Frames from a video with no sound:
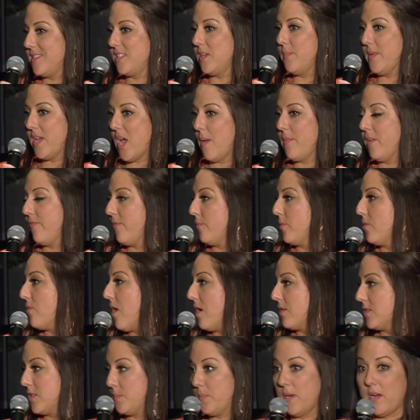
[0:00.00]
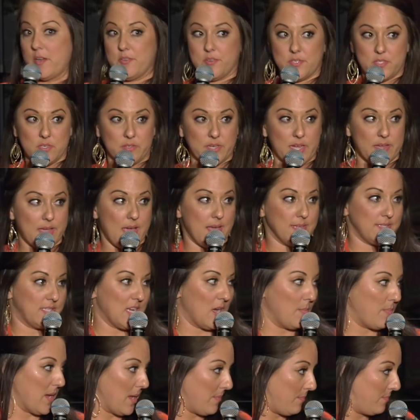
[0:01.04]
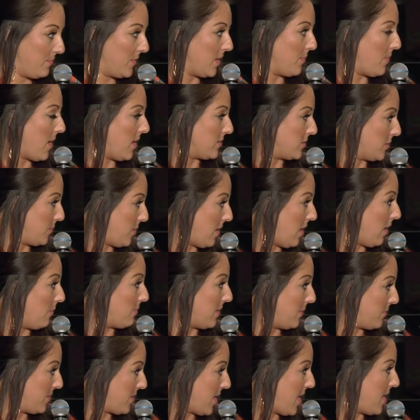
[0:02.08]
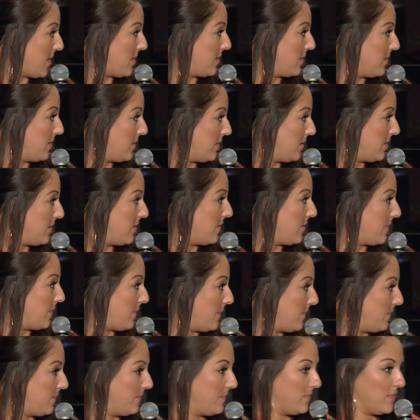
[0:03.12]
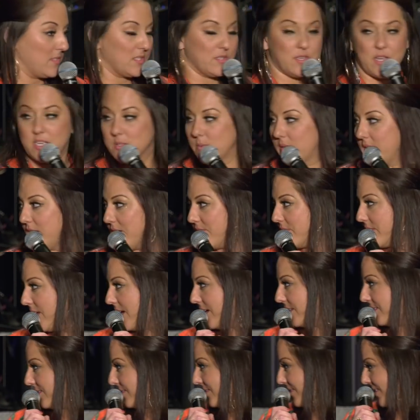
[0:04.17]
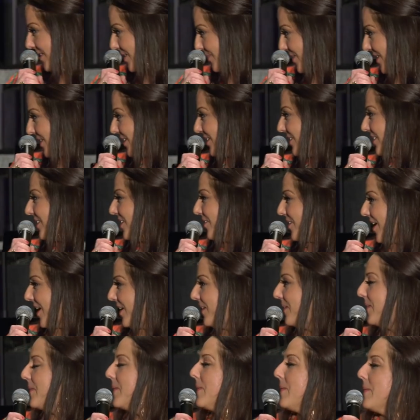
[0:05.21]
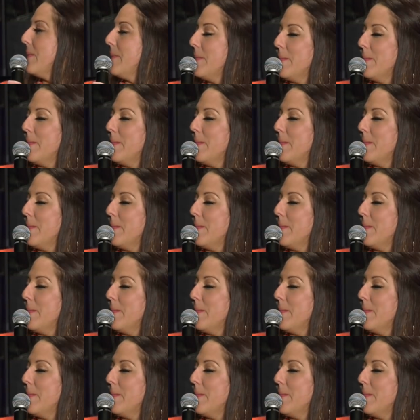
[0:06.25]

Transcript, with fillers: and it can still be coming from a wrong spirit and you still get cast out by the Apostle Paul. Remember that? You guys weren't here for that? Anybody? Okay.